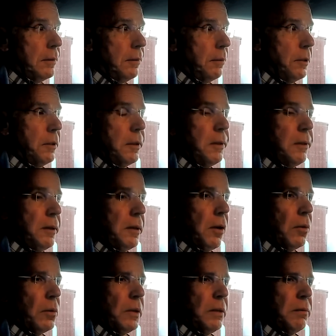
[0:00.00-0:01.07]
Really, the
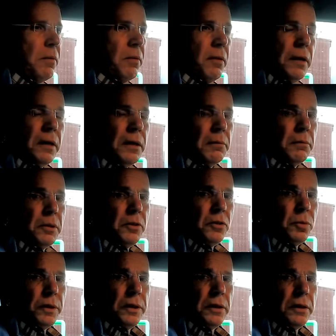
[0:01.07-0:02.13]
only thing in
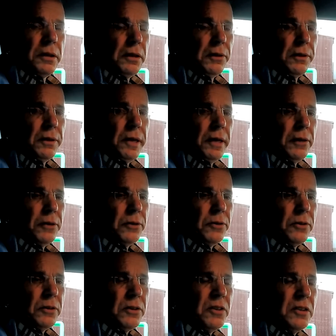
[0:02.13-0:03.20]
between here and
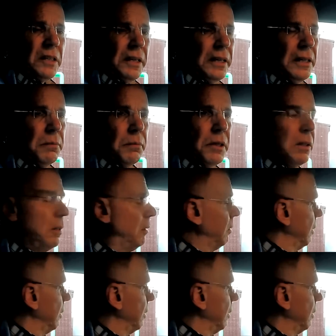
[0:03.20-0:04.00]
Henderson is Kingman.